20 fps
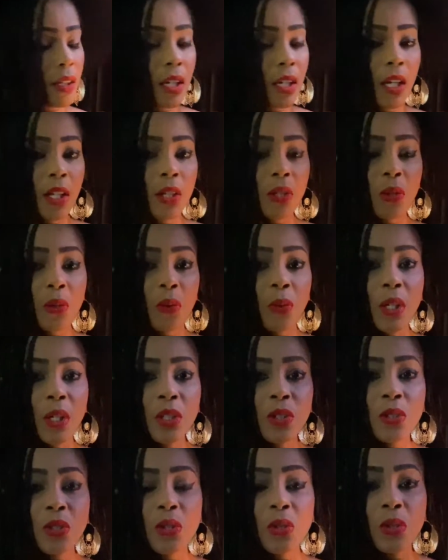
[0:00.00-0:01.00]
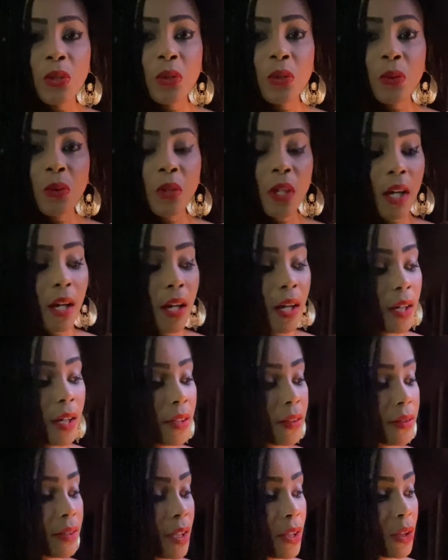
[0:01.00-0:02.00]
and you're going to
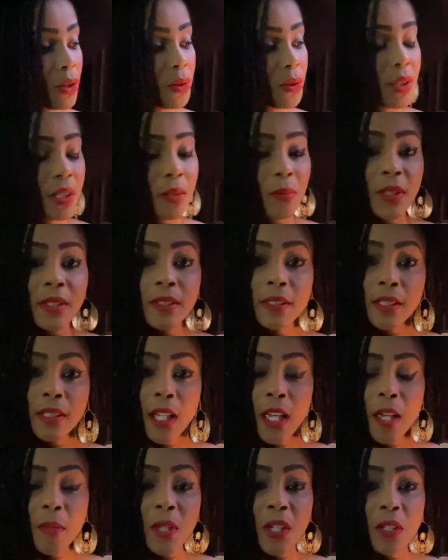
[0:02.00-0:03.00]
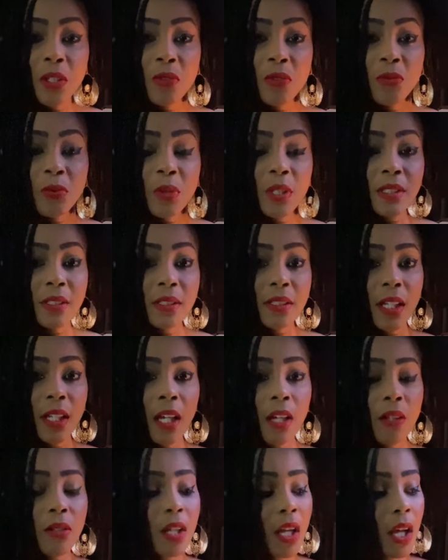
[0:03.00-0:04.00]
take your demon's name that you've written down.